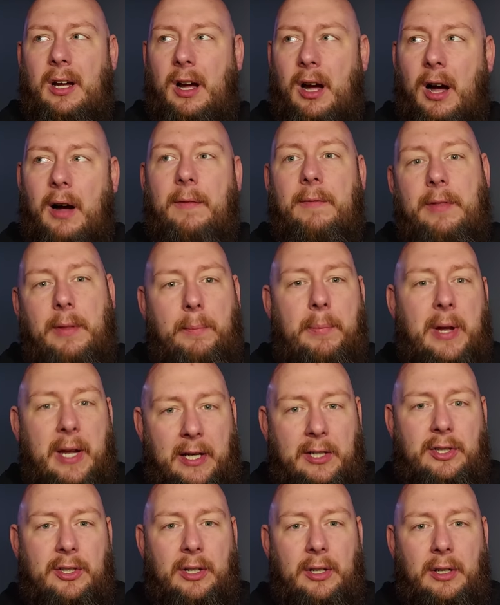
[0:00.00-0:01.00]
of the
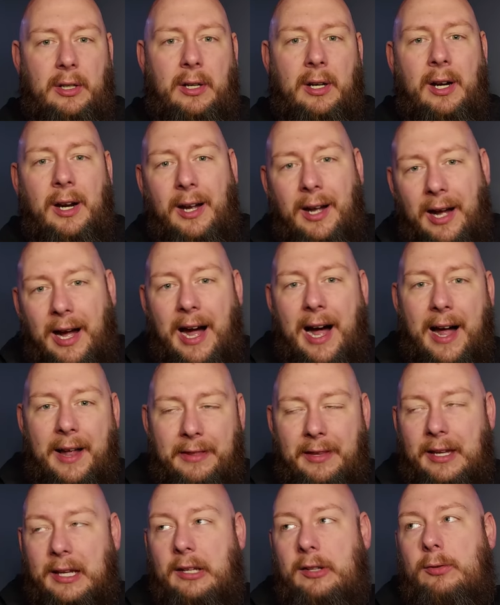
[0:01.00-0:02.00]
picture
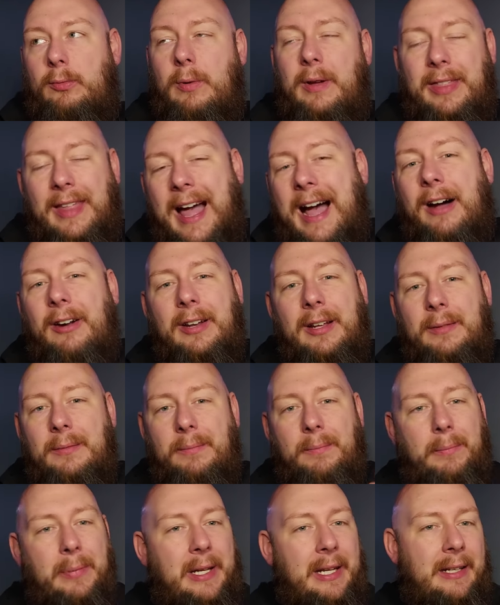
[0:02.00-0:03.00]
on this without
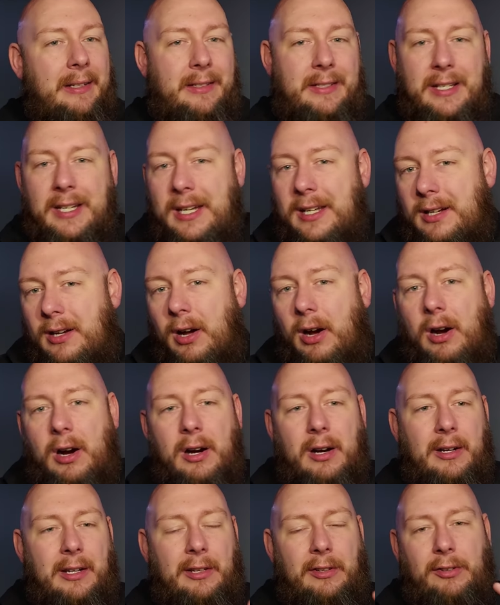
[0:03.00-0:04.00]
it being
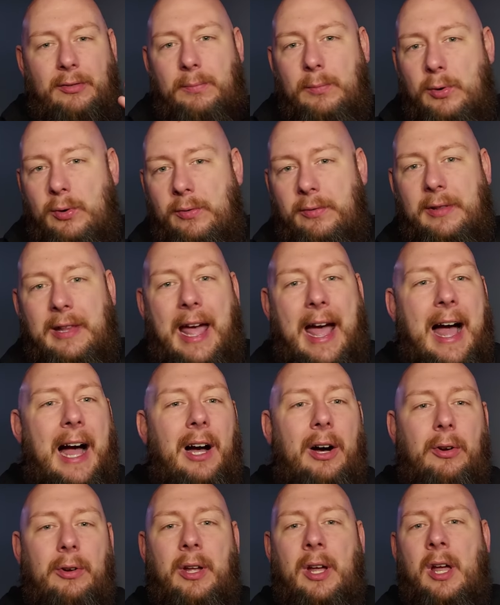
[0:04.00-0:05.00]
DNR'd and smoothed
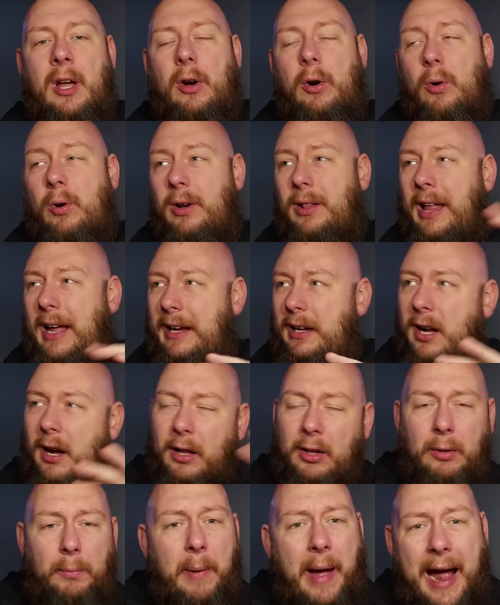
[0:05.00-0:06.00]
out, or like
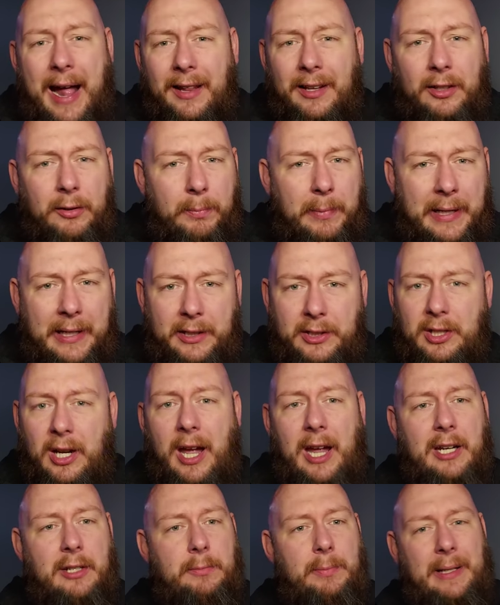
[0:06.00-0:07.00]
color palettes being
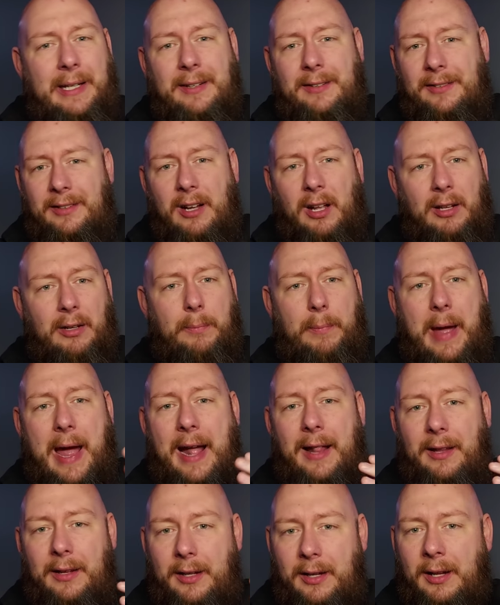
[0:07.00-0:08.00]
changed, because the color
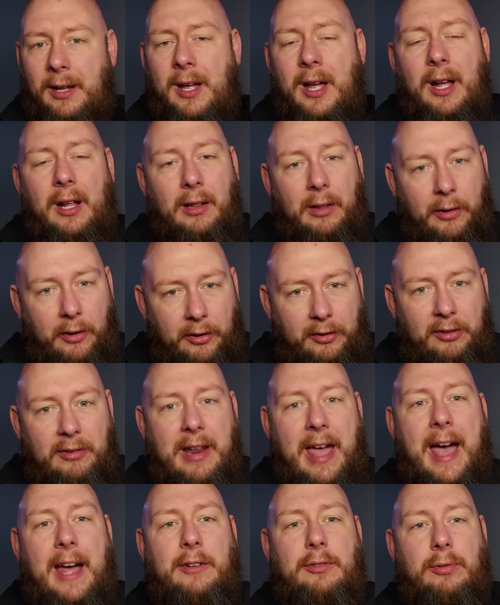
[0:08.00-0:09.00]
palette looks
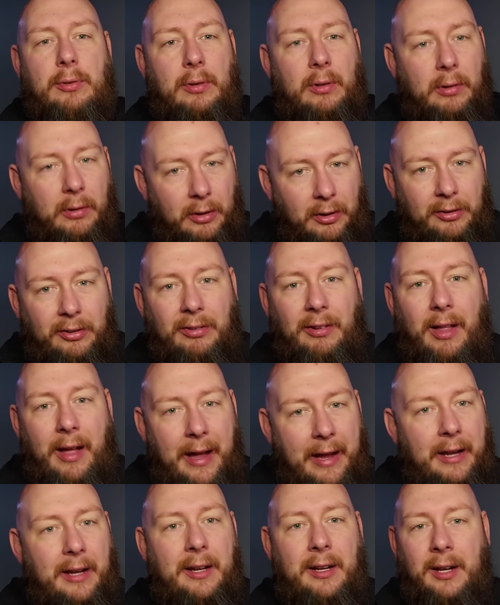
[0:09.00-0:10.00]
natural, looks
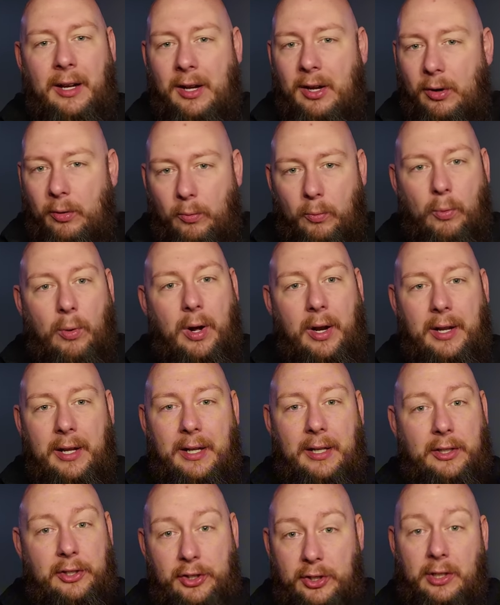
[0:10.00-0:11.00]
like what
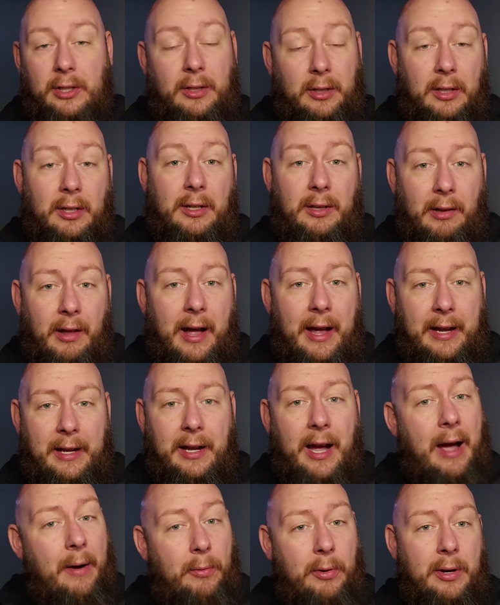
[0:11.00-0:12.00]
it should look
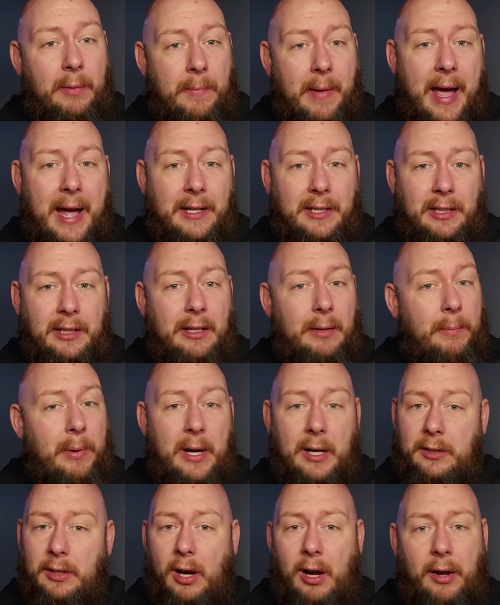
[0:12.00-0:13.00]
like, I would imagine,
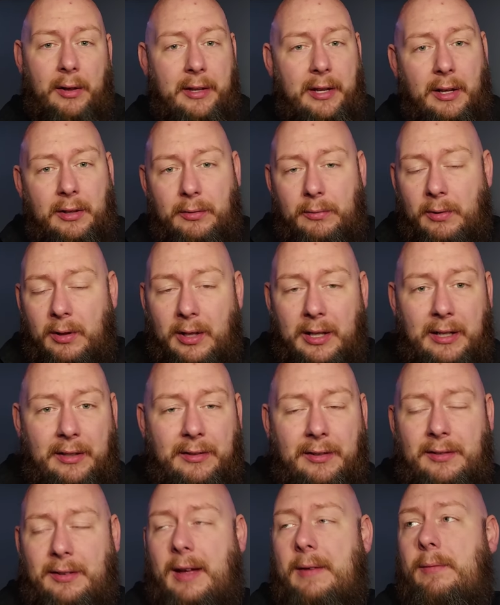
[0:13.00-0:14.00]
compared to all the other
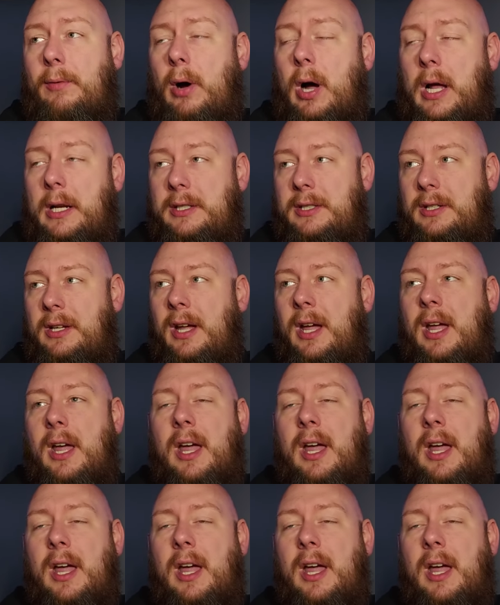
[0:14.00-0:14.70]
releases I've watched.